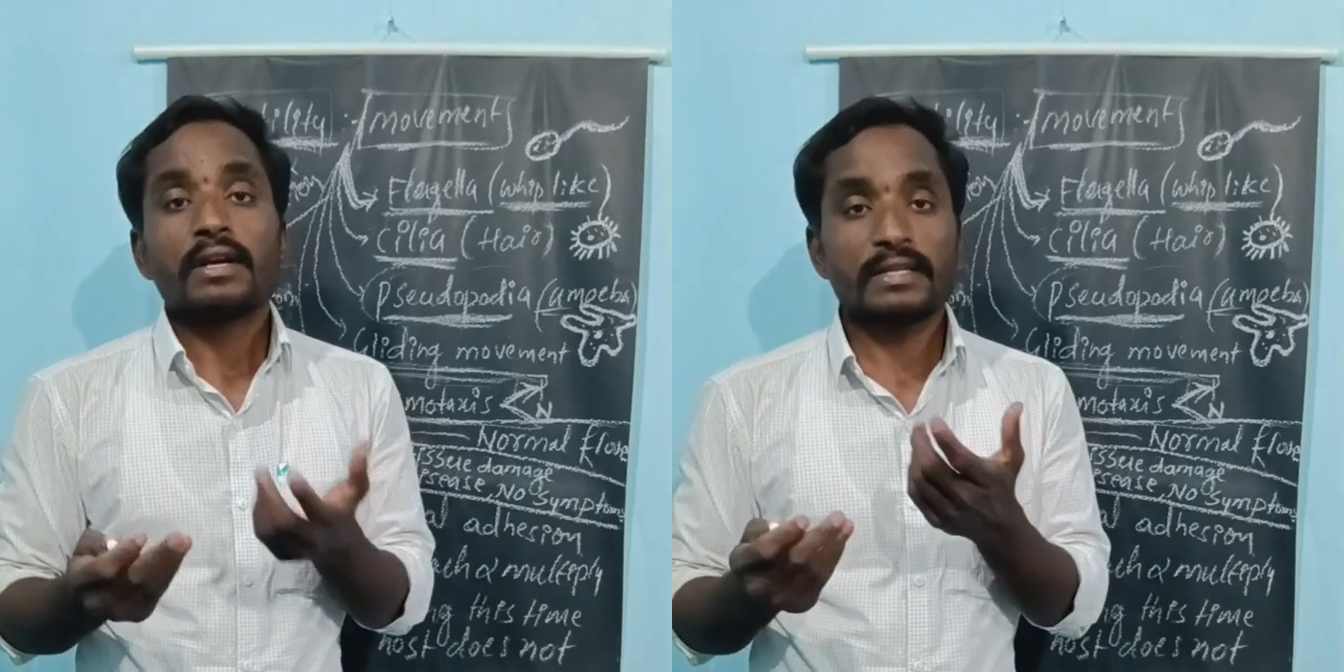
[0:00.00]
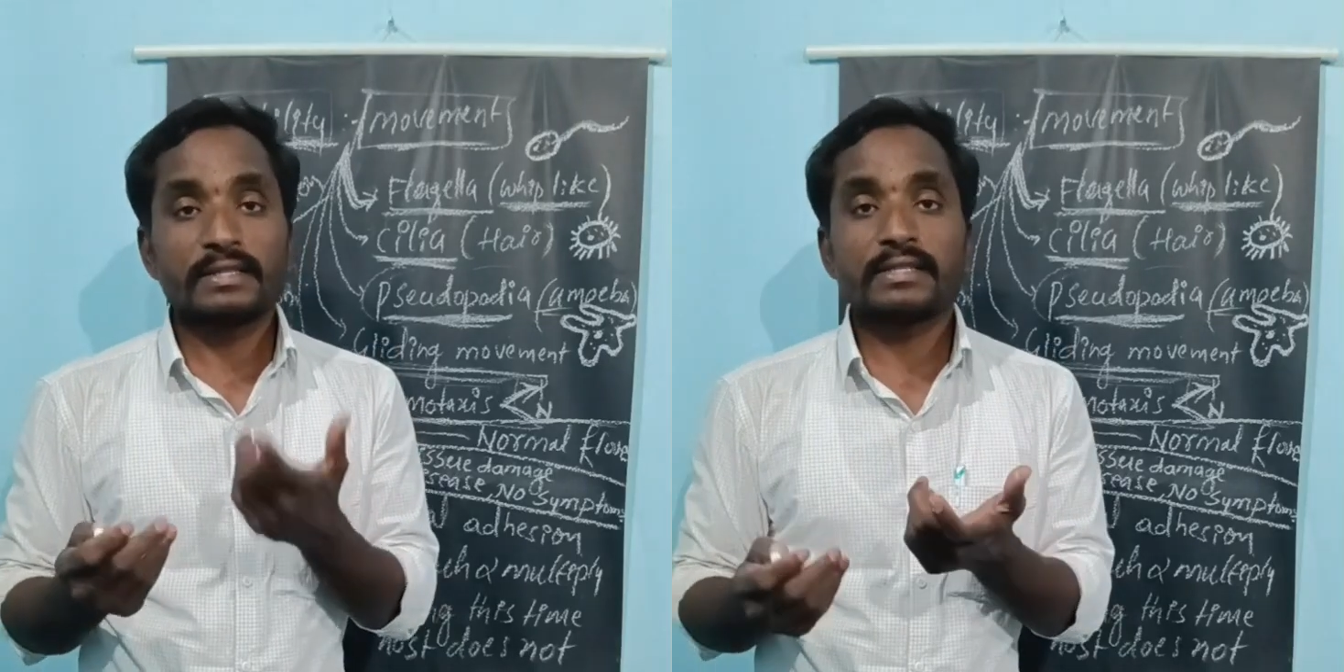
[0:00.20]

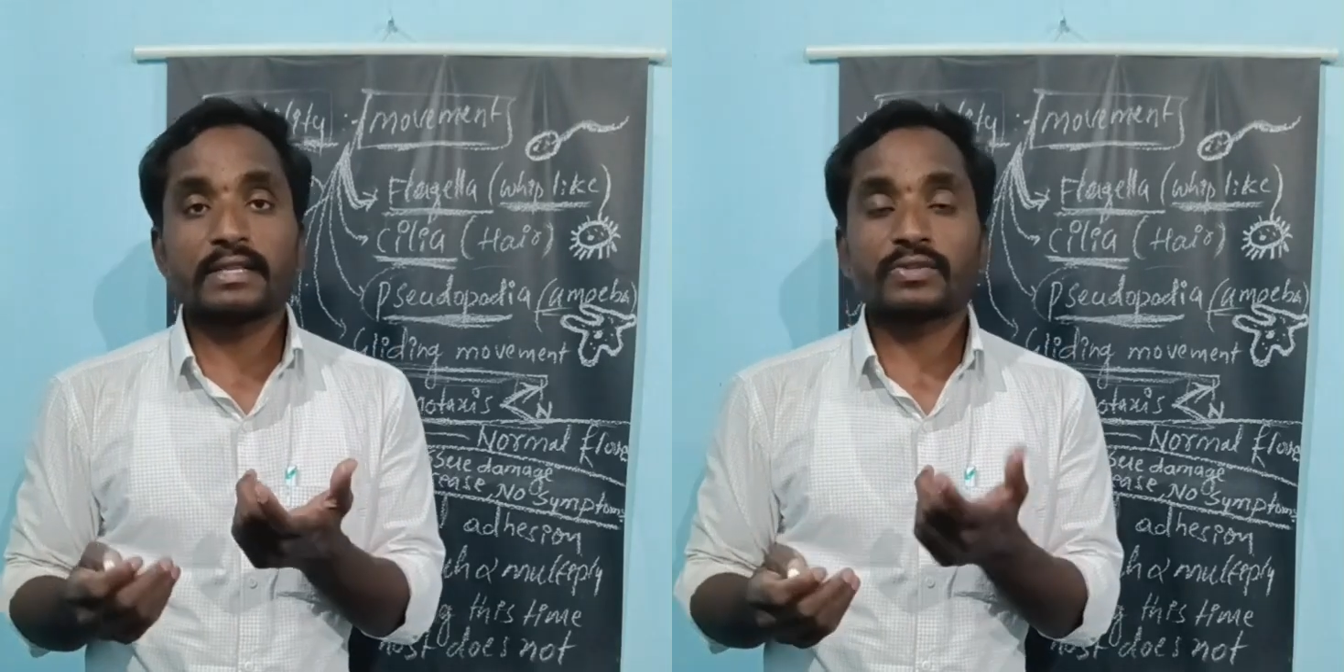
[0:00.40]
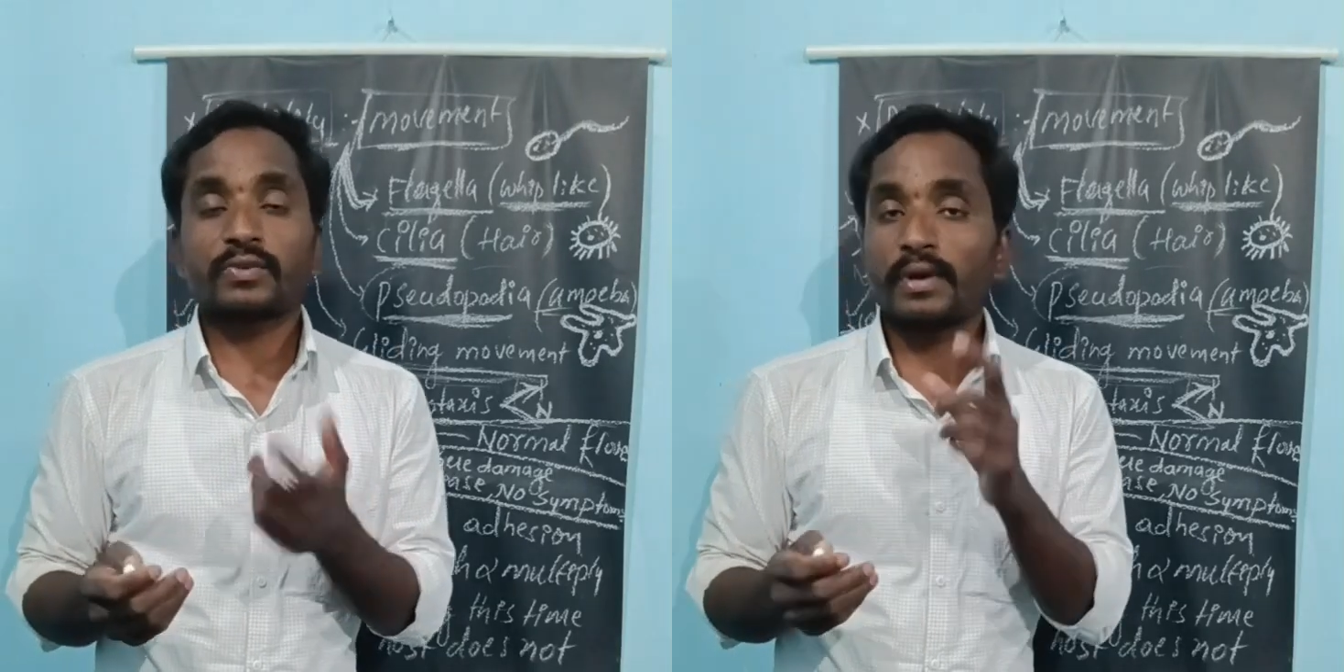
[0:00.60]

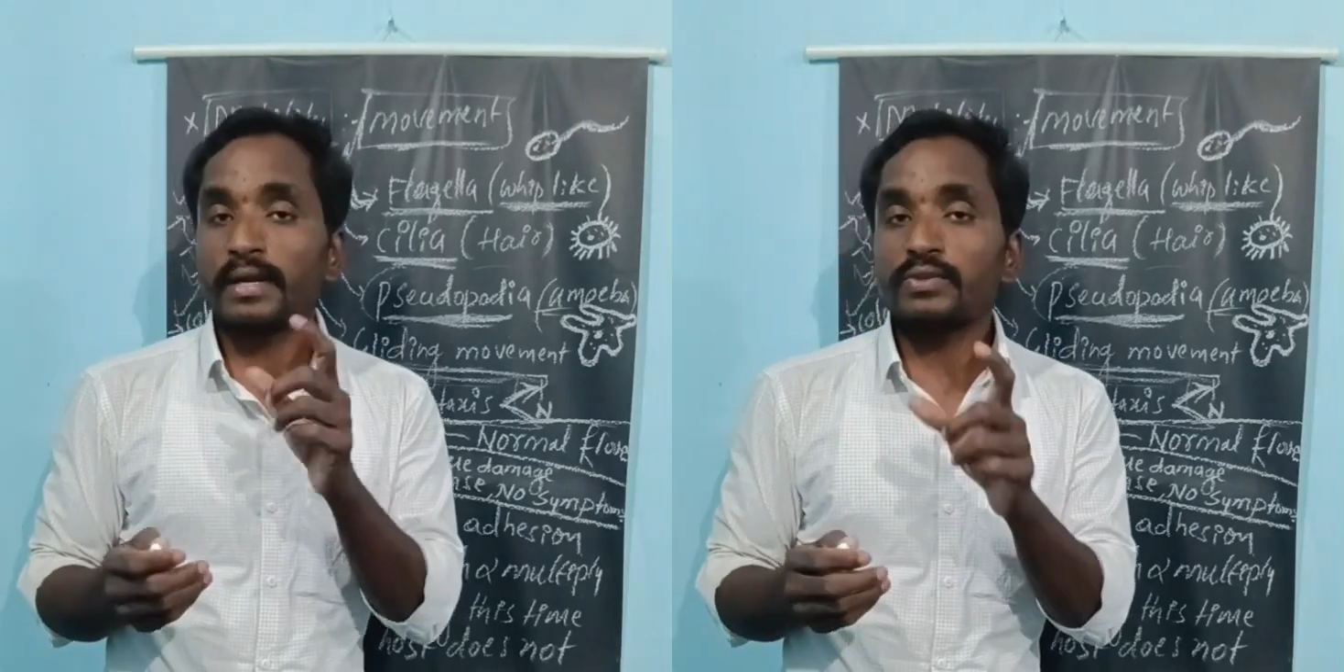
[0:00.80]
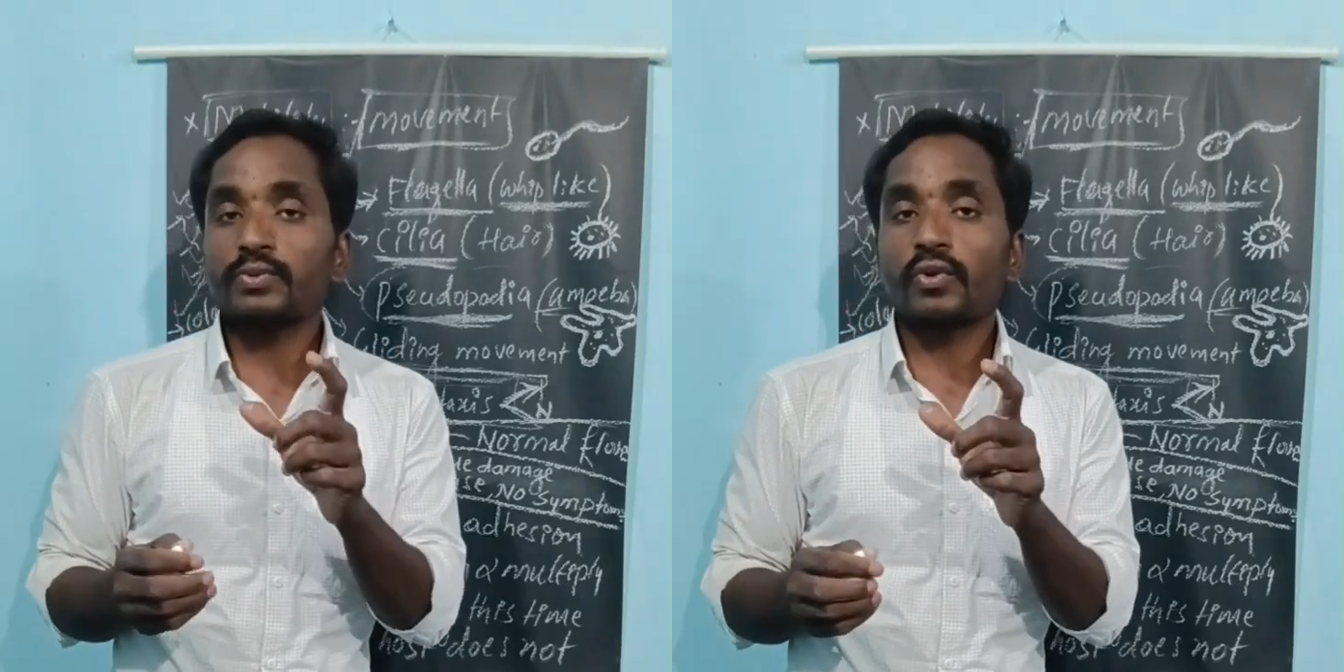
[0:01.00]
diseases. So
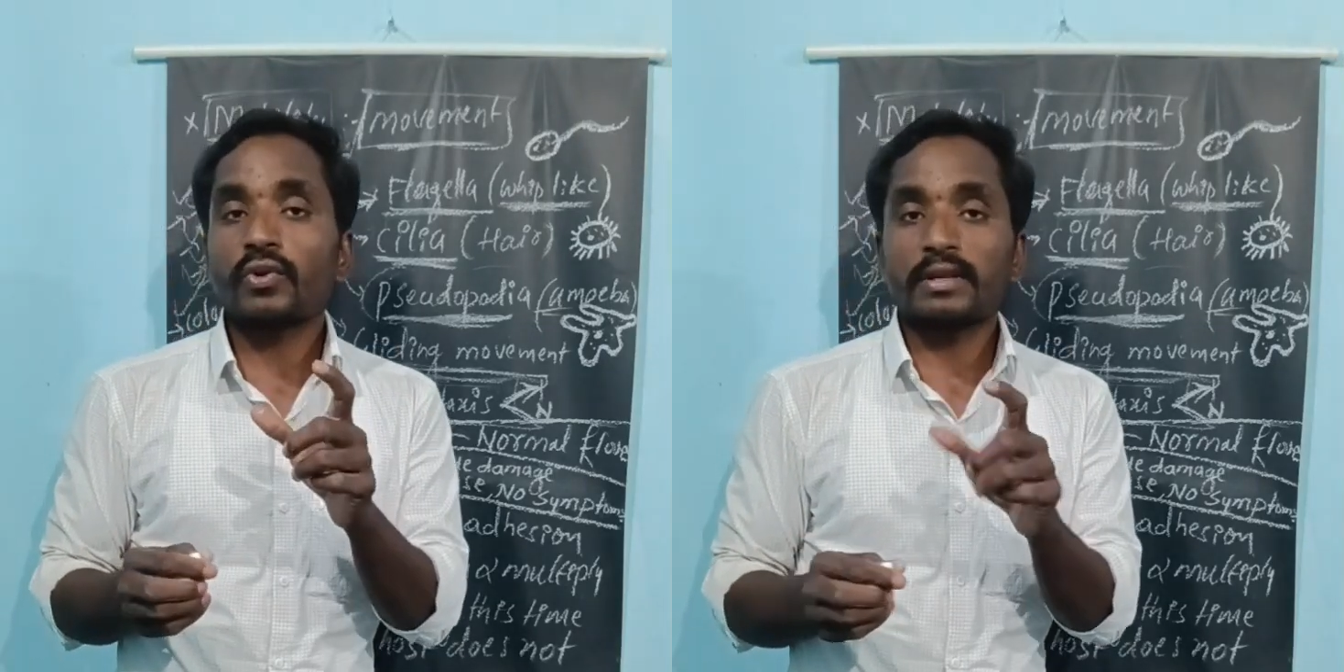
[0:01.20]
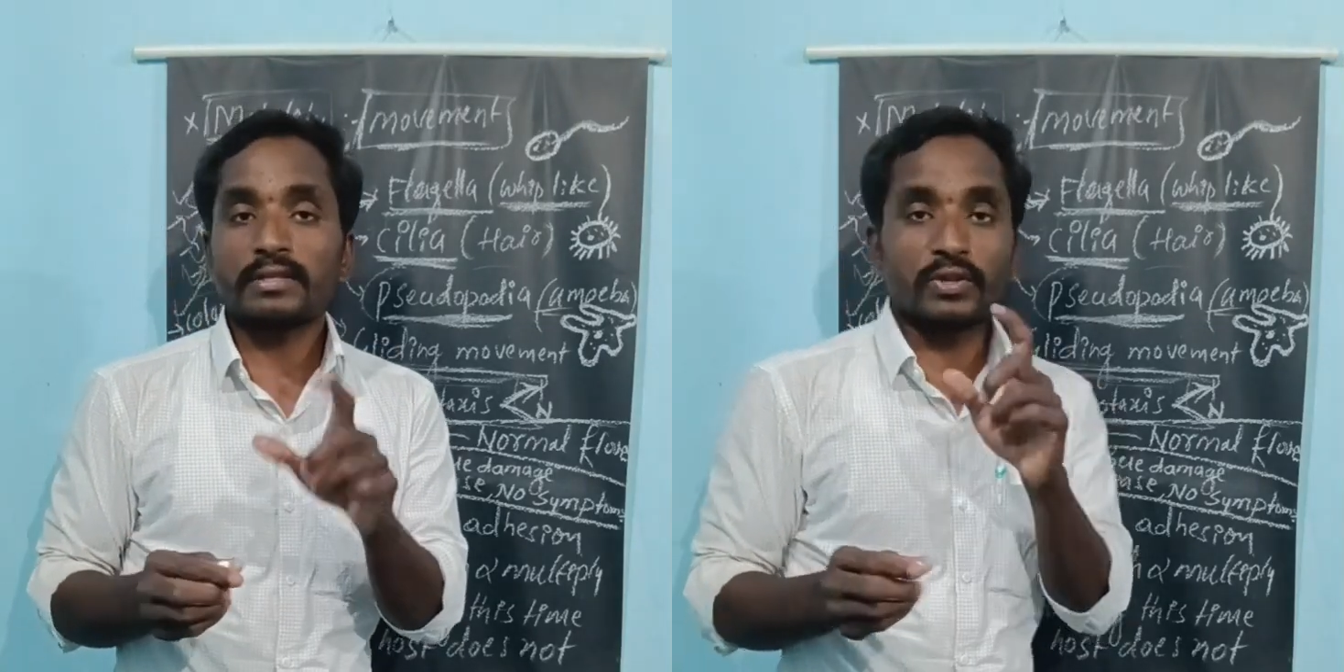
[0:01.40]
that is what we
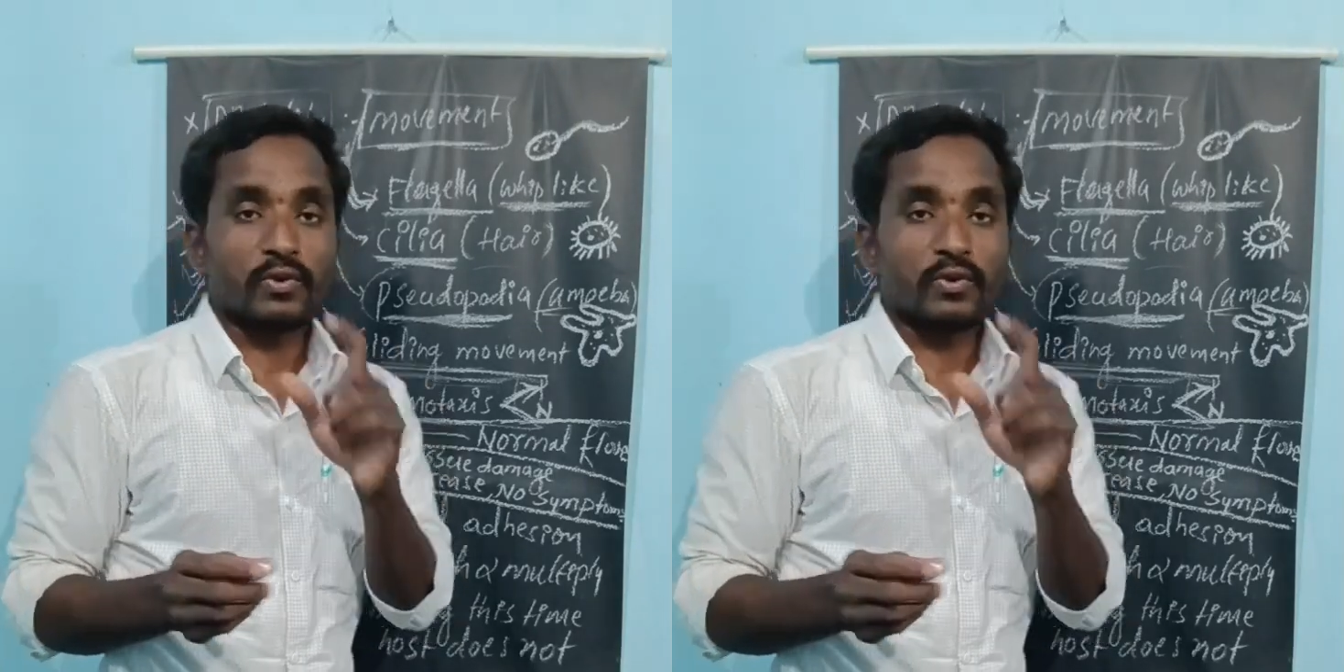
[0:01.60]
call as